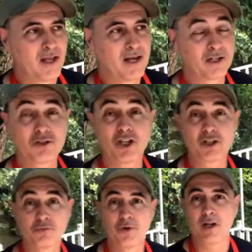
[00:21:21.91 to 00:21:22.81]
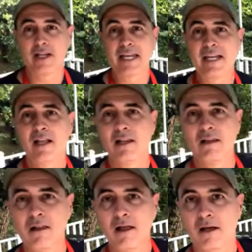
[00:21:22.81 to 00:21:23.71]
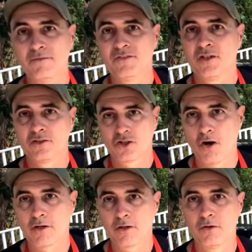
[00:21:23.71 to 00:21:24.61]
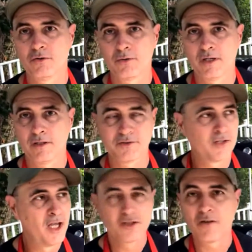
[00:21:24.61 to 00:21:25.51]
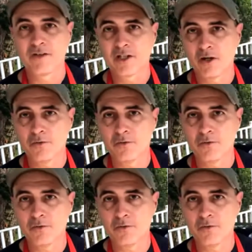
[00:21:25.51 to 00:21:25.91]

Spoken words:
And the Grillie loves charcoal grills. So if you're going